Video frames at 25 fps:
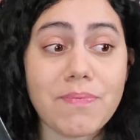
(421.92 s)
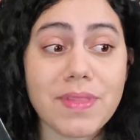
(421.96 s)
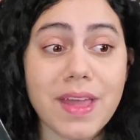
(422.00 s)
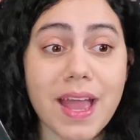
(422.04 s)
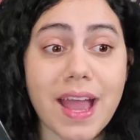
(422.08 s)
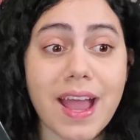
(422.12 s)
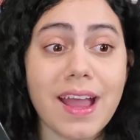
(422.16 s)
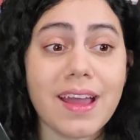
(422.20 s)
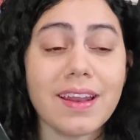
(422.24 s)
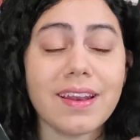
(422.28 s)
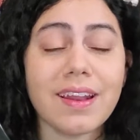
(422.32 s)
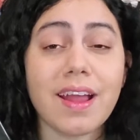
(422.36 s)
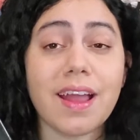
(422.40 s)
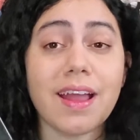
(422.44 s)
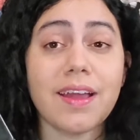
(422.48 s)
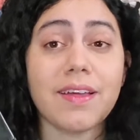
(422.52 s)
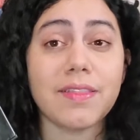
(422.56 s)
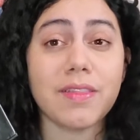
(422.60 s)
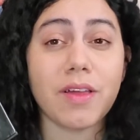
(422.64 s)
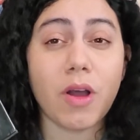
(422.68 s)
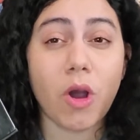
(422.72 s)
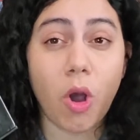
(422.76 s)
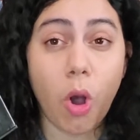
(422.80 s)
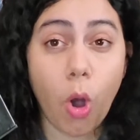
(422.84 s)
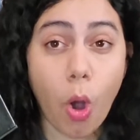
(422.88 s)
that,
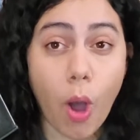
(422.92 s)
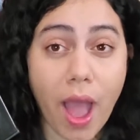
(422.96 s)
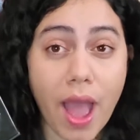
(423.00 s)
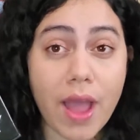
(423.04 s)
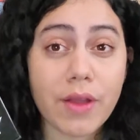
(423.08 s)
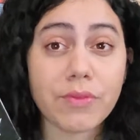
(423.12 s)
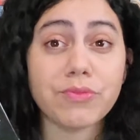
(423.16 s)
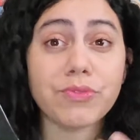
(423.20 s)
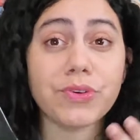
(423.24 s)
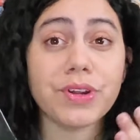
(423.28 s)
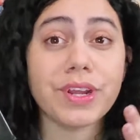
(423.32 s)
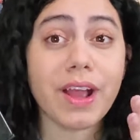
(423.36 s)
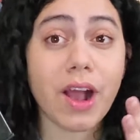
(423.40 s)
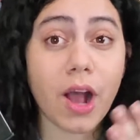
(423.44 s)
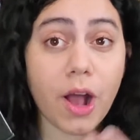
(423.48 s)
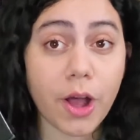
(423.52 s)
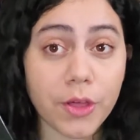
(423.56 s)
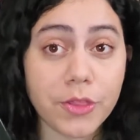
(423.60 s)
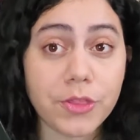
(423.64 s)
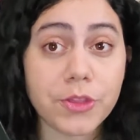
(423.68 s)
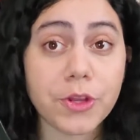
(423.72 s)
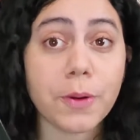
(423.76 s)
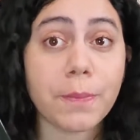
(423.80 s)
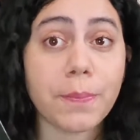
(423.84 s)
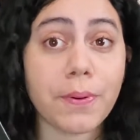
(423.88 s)
every
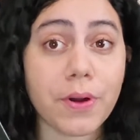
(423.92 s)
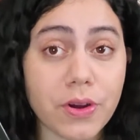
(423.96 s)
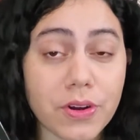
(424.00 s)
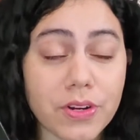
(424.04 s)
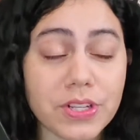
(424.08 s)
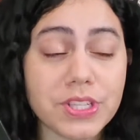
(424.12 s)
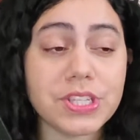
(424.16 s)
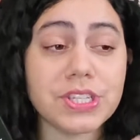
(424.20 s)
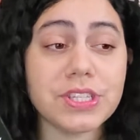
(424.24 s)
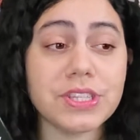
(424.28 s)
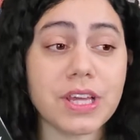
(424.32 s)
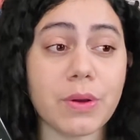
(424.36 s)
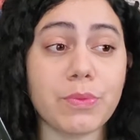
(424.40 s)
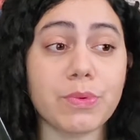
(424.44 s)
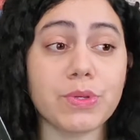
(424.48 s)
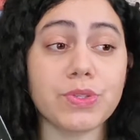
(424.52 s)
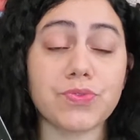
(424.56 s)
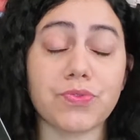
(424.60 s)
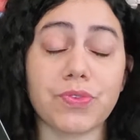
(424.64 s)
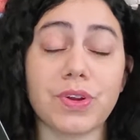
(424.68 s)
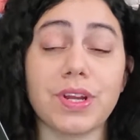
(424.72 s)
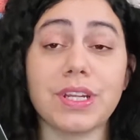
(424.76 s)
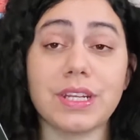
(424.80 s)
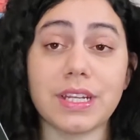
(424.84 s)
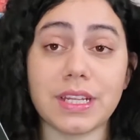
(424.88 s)
other person that was
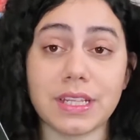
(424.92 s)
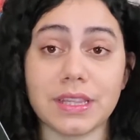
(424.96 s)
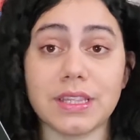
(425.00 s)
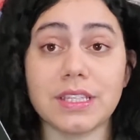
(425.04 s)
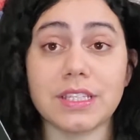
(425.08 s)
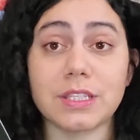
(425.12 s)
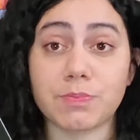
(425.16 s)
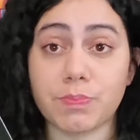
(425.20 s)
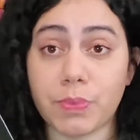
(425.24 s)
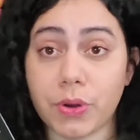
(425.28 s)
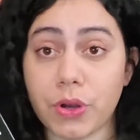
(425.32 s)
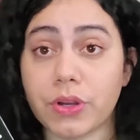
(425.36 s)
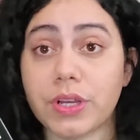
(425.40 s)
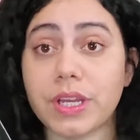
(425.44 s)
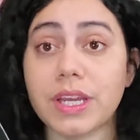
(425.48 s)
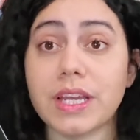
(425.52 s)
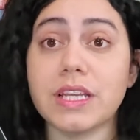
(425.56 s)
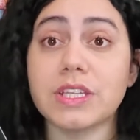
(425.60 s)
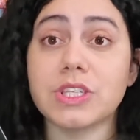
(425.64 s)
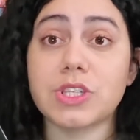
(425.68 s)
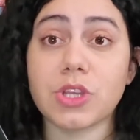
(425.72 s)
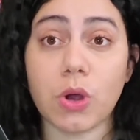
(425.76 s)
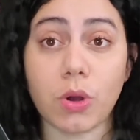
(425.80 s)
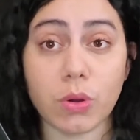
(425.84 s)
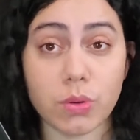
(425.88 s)
written in this book
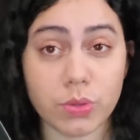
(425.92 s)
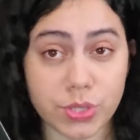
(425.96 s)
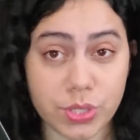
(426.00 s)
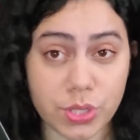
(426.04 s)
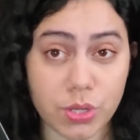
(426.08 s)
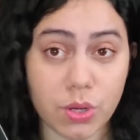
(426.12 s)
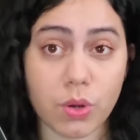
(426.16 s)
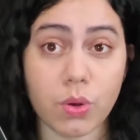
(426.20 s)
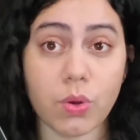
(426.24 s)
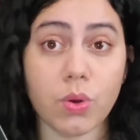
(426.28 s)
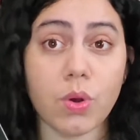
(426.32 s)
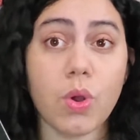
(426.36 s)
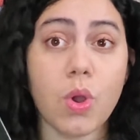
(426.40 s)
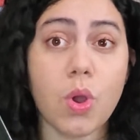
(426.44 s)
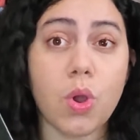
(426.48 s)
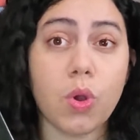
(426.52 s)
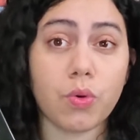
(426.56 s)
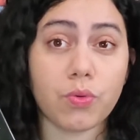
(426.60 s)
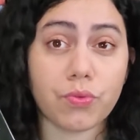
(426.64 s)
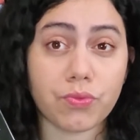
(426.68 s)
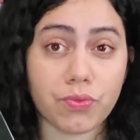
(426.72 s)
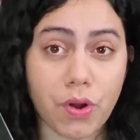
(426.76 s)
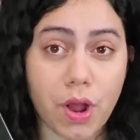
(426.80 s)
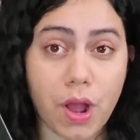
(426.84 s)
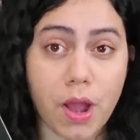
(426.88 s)
is also
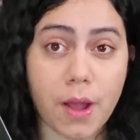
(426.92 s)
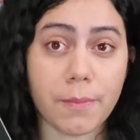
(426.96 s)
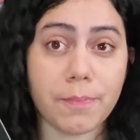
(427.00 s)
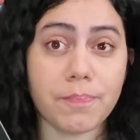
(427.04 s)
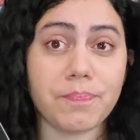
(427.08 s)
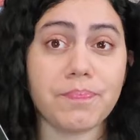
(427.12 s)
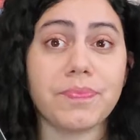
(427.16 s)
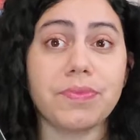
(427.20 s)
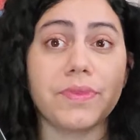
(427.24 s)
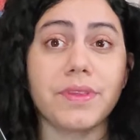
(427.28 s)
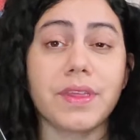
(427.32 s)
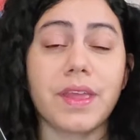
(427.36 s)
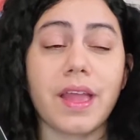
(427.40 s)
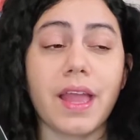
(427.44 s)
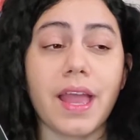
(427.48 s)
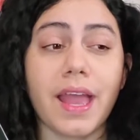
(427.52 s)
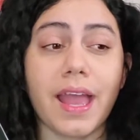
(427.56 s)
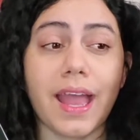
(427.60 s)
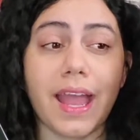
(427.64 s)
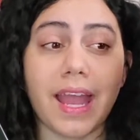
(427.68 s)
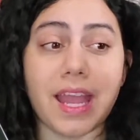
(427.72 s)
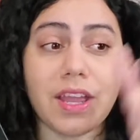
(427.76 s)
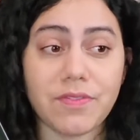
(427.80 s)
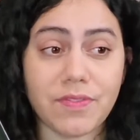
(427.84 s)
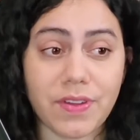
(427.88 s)
from
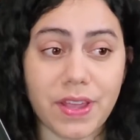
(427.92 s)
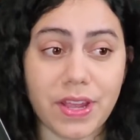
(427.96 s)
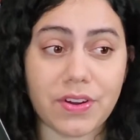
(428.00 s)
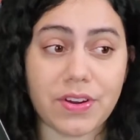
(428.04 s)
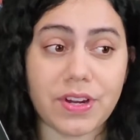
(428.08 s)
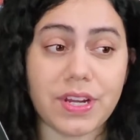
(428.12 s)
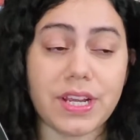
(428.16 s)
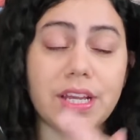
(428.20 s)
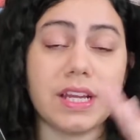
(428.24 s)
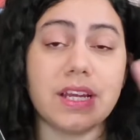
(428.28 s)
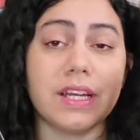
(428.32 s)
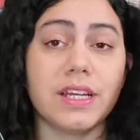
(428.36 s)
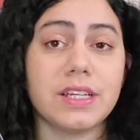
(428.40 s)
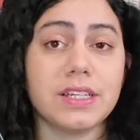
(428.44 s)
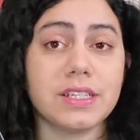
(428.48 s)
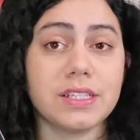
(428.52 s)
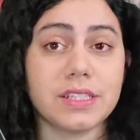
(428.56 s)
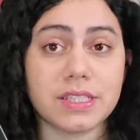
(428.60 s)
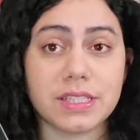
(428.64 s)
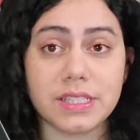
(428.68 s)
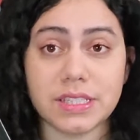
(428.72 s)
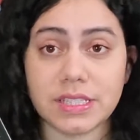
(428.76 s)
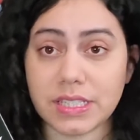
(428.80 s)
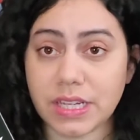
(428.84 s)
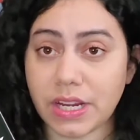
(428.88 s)
a very
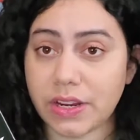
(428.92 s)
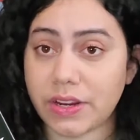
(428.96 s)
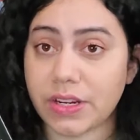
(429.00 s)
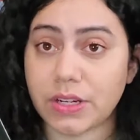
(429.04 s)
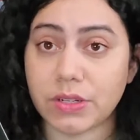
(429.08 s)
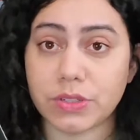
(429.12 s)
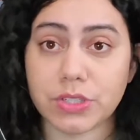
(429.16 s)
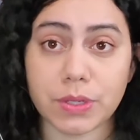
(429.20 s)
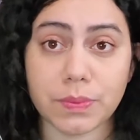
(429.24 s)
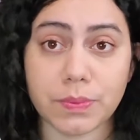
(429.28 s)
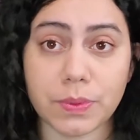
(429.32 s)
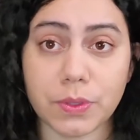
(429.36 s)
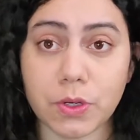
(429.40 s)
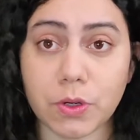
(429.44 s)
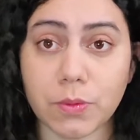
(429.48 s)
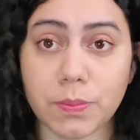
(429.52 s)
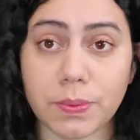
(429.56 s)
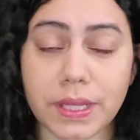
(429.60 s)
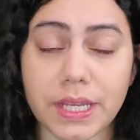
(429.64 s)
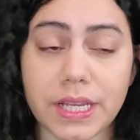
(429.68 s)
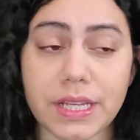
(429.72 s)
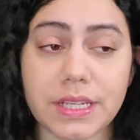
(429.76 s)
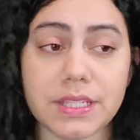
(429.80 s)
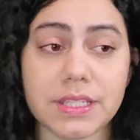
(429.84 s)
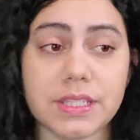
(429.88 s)
stereotypical
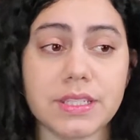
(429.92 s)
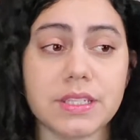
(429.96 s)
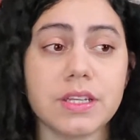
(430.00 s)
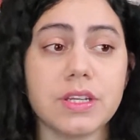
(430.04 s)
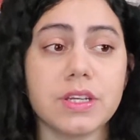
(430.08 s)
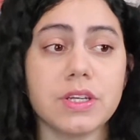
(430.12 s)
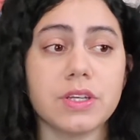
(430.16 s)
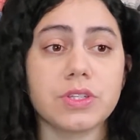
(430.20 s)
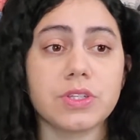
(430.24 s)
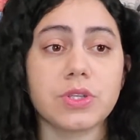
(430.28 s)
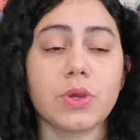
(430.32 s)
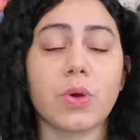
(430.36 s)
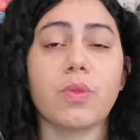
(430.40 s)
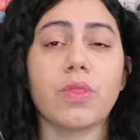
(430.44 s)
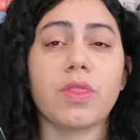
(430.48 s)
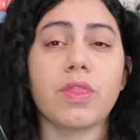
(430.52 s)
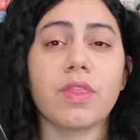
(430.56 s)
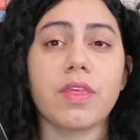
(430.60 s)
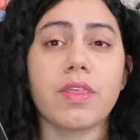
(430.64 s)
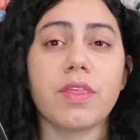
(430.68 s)
place. So